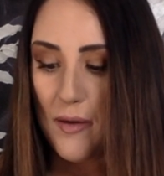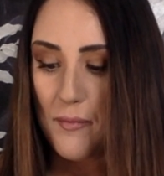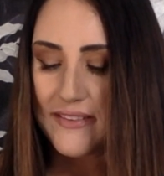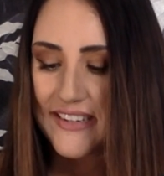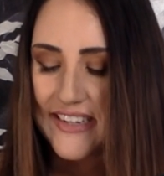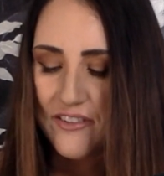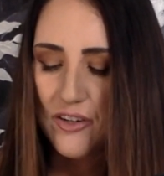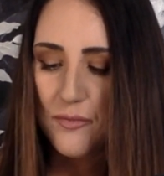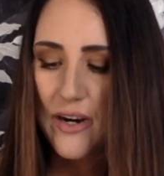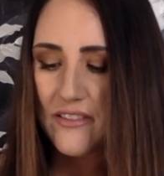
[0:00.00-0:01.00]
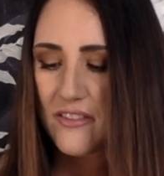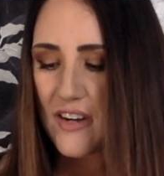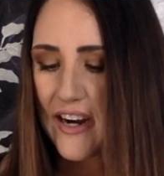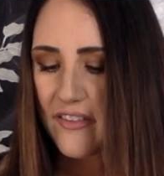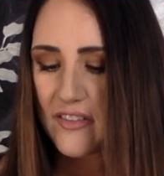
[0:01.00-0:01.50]
It's hindered, prices
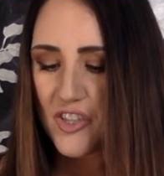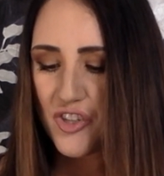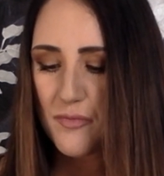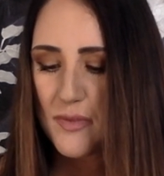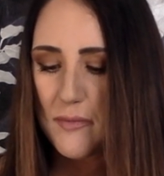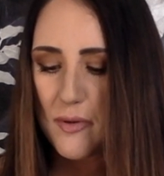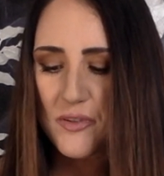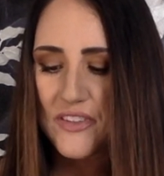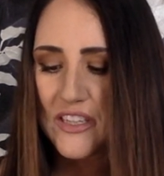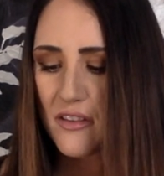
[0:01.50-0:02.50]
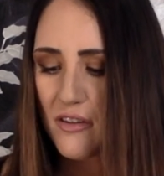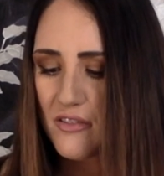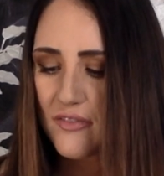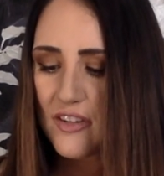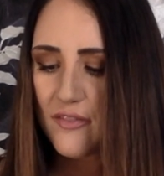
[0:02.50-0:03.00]
are higher than they should be, but we're seeing
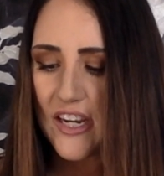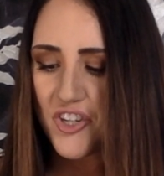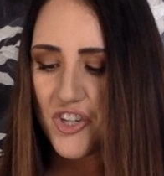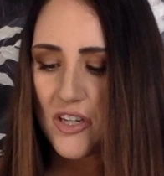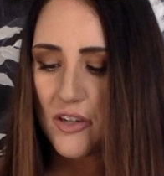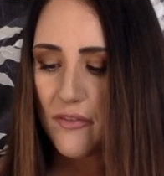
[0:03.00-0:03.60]
loads of innovation.